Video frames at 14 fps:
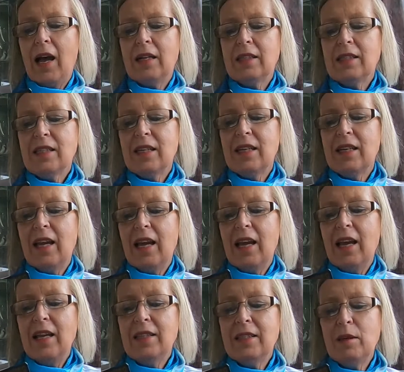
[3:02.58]
And
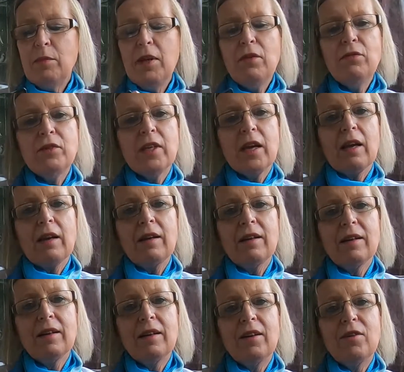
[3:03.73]
it's uplifting,
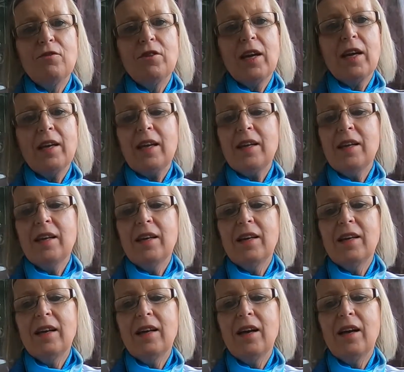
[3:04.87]
really.
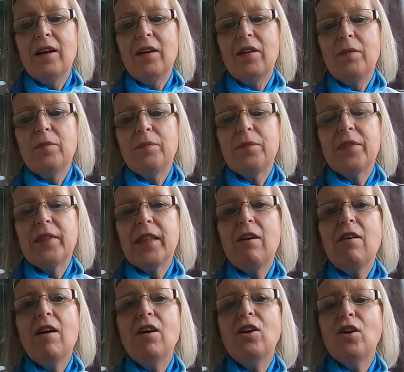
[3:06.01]
There
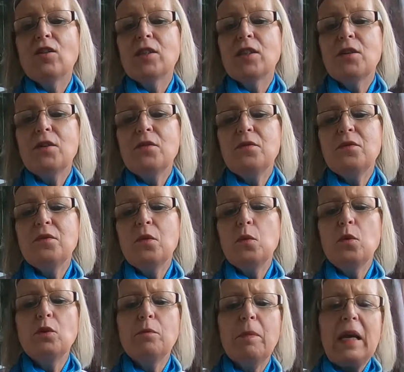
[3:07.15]
are lots of
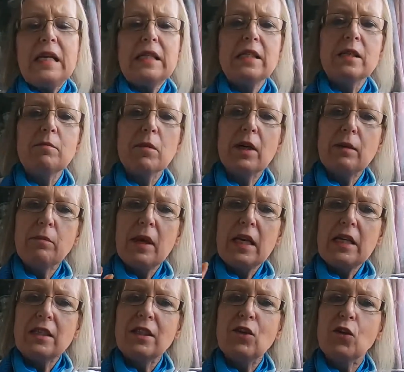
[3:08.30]
would bees and might
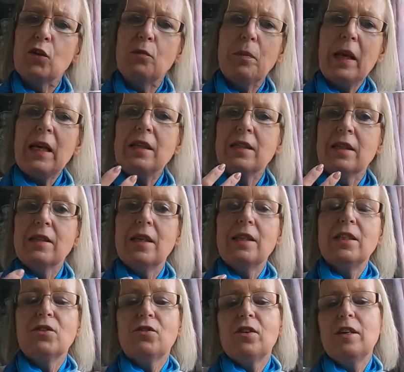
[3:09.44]
bees and could bees as he
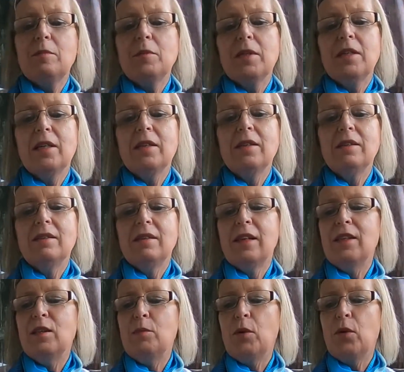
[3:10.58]
describes it in,
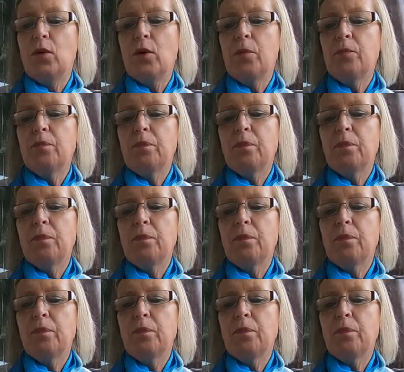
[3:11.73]
in the book.